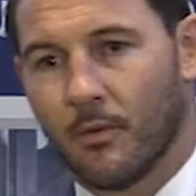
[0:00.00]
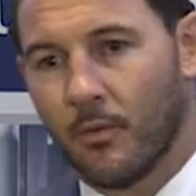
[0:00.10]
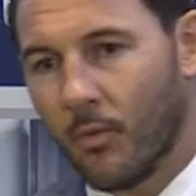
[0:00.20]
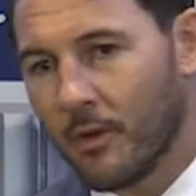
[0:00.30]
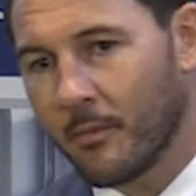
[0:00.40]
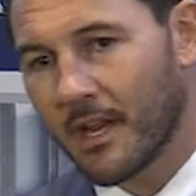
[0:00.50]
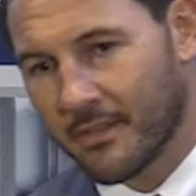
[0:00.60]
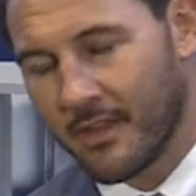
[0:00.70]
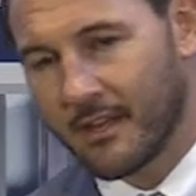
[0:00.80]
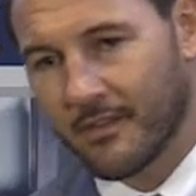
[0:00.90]
One might
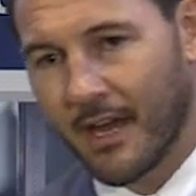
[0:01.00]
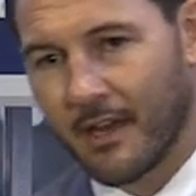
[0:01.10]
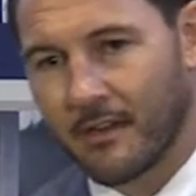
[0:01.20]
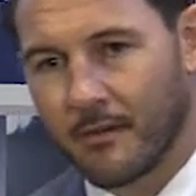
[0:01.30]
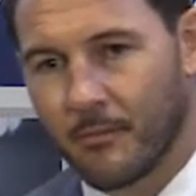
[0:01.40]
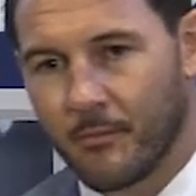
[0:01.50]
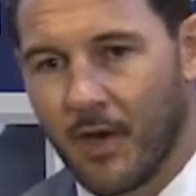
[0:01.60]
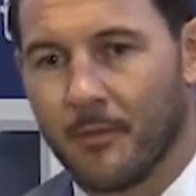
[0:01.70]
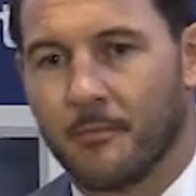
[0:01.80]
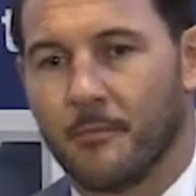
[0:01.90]
think that,
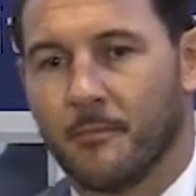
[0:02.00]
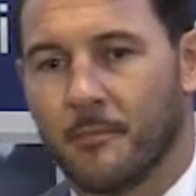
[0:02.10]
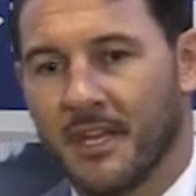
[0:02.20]
but